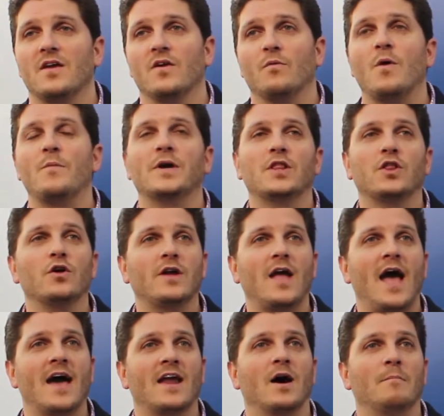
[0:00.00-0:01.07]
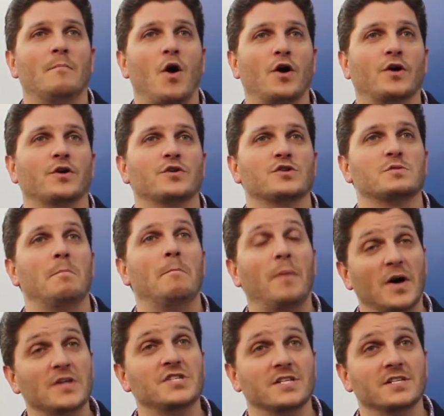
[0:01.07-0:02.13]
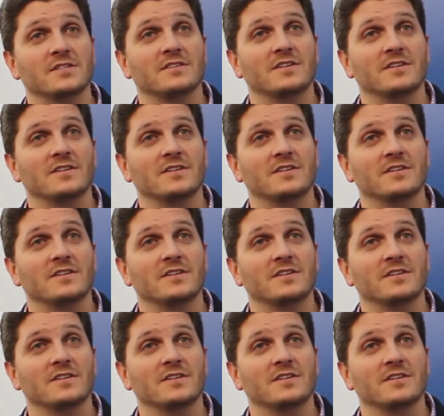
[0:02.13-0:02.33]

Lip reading: When we look at a marketer's budget,